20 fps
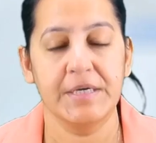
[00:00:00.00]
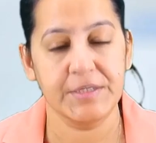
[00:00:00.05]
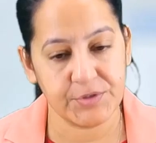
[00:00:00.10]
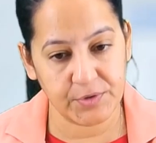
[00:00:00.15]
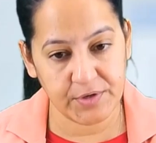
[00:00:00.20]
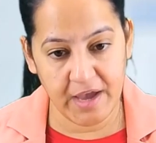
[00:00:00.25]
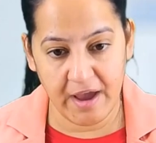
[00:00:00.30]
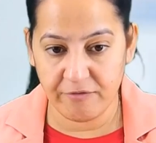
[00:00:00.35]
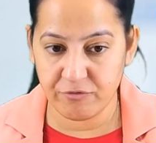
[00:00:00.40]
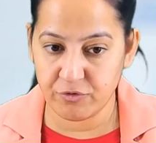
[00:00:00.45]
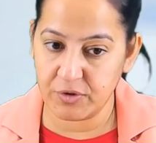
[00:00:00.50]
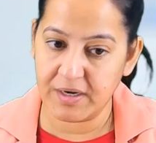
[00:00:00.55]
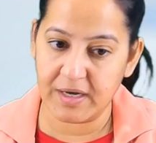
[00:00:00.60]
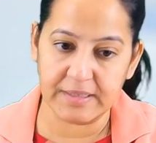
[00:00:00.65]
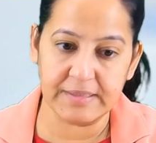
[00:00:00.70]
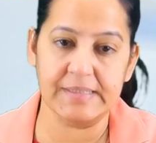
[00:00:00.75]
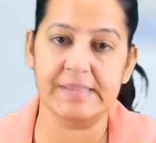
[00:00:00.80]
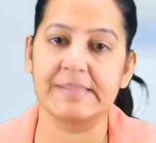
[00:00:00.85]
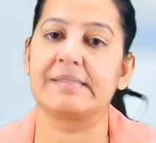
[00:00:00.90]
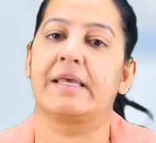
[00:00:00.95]
So you have to
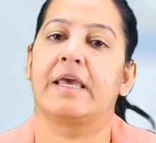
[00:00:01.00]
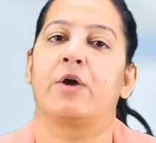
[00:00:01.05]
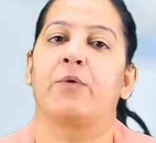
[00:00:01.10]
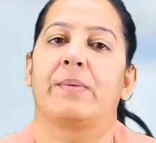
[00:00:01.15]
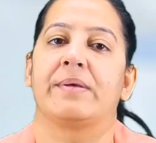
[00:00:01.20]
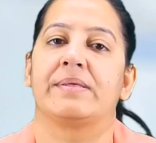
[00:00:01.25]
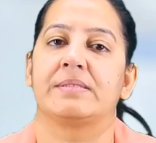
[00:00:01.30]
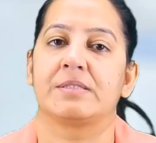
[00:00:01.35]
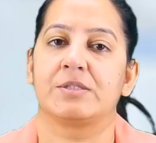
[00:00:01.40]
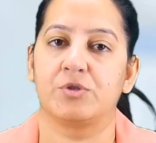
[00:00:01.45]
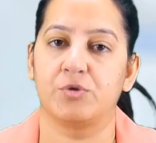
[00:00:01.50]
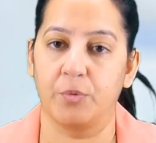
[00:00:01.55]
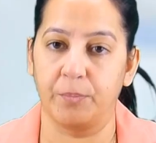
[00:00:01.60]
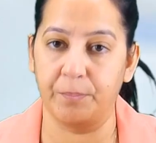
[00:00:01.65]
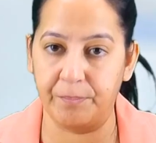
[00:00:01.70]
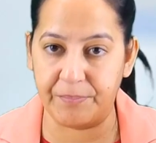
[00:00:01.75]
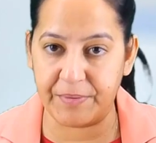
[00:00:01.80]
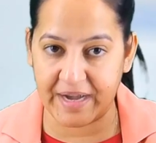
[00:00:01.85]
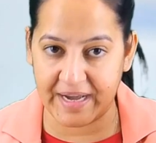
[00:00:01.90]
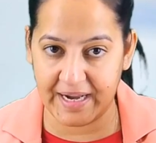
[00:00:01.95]
learn the sequence. So
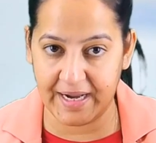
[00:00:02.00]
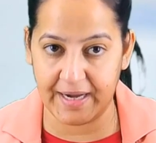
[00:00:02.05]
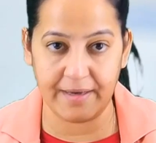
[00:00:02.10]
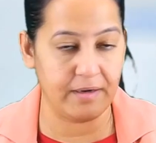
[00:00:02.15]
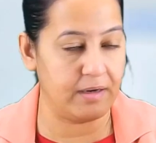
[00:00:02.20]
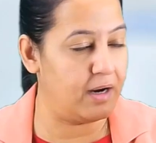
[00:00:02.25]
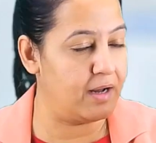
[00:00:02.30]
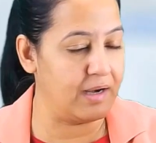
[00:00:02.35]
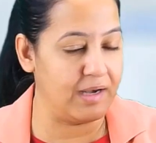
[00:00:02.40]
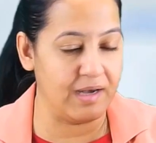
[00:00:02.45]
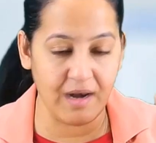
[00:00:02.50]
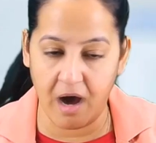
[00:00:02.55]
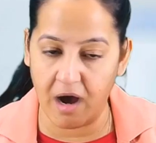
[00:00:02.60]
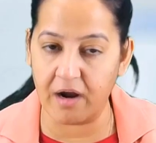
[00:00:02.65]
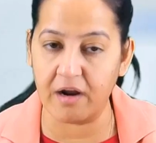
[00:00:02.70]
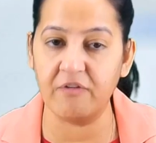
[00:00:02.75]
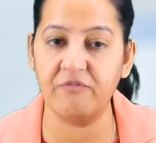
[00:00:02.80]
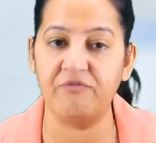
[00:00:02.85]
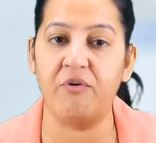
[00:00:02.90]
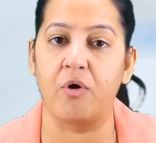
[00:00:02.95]
brain, uh,
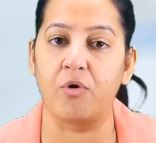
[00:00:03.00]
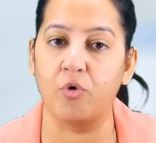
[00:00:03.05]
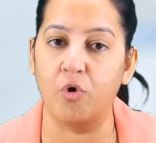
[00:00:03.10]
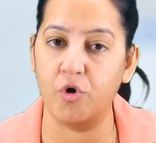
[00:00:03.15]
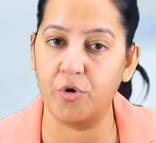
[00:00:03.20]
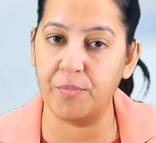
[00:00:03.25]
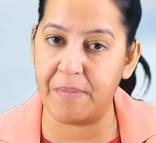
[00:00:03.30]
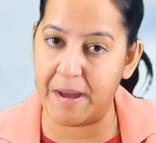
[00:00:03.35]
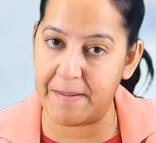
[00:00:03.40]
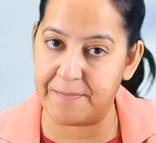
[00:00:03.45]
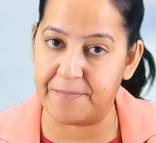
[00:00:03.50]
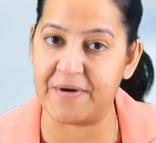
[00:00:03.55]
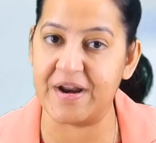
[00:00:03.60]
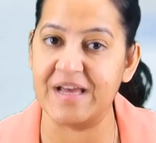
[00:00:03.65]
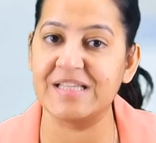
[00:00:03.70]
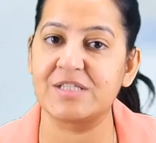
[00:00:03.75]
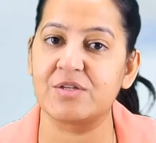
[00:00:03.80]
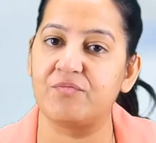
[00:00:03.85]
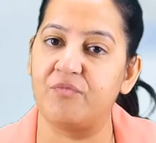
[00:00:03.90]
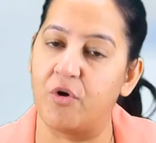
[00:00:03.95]
lung, followed by
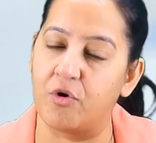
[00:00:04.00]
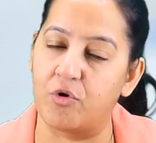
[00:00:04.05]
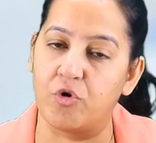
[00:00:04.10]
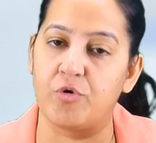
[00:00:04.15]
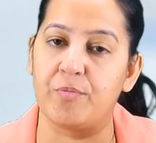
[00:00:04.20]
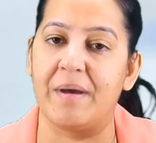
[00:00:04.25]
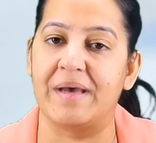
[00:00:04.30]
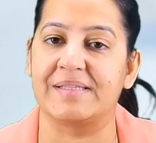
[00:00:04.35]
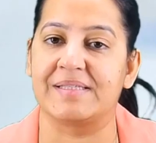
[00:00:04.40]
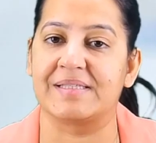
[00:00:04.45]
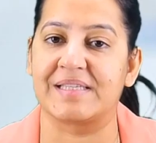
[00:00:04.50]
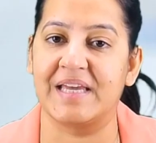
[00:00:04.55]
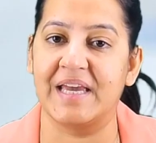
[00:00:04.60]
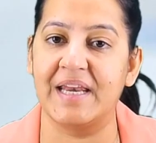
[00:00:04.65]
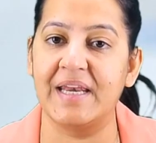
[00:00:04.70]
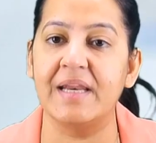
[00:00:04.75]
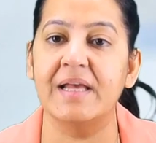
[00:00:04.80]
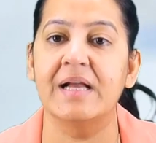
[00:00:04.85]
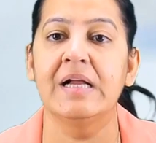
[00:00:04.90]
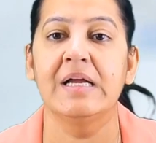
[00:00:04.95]
breast, followed by
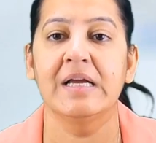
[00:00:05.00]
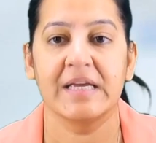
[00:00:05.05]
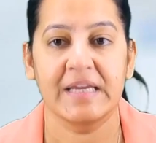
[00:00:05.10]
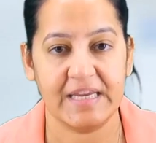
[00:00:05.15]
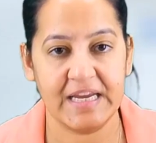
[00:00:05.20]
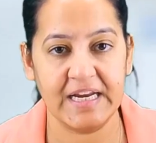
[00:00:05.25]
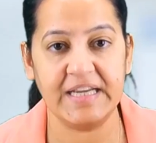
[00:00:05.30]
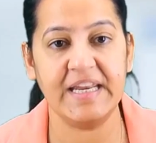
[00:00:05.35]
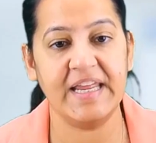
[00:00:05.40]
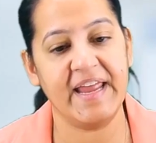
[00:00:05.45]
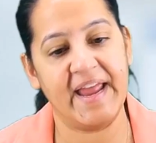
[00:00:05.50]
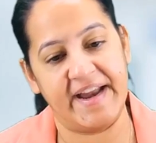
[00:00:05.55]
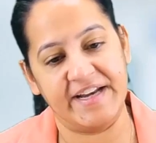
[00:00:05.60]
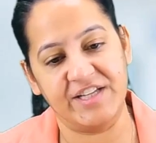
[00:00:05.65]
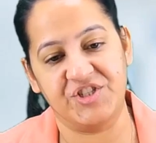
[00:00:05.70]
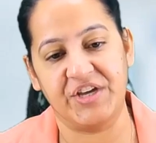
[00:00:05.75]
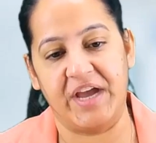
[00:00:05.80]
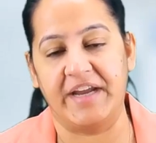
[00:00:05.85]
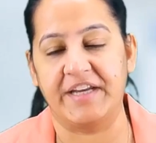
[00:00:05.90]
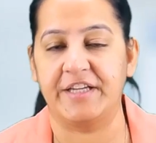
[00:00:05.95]
skin, kidney
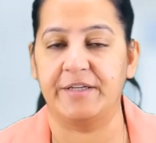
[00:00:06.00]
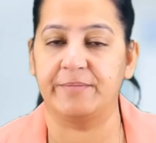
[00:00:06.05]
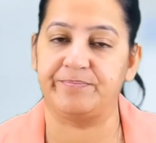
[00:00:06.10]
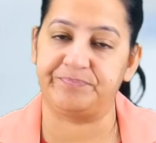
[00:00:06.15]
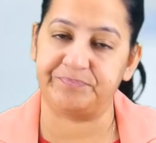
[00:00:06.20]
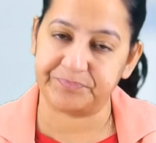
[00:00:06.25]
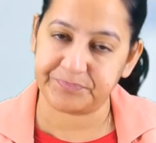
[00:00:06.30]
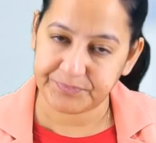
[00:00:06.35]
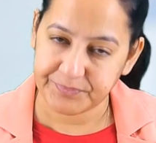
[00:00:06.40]
and GIT.